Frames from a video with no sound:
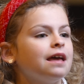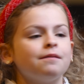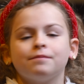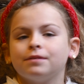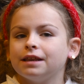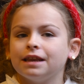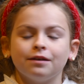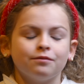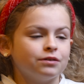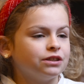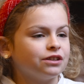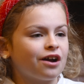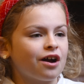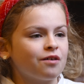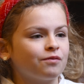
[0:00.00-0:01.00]
but it would
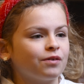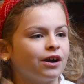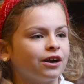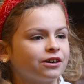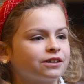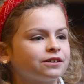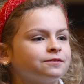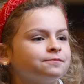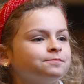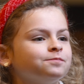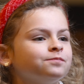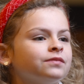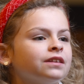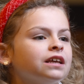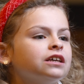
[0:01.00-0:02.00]
not work.
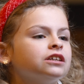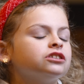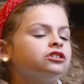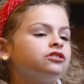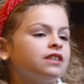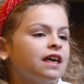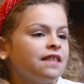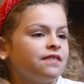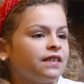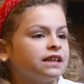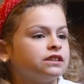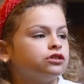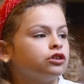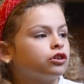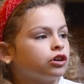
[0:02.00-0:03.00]
So then they
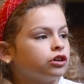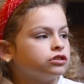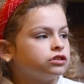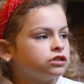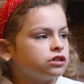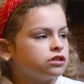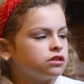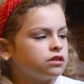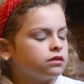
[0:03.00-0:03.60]
took her to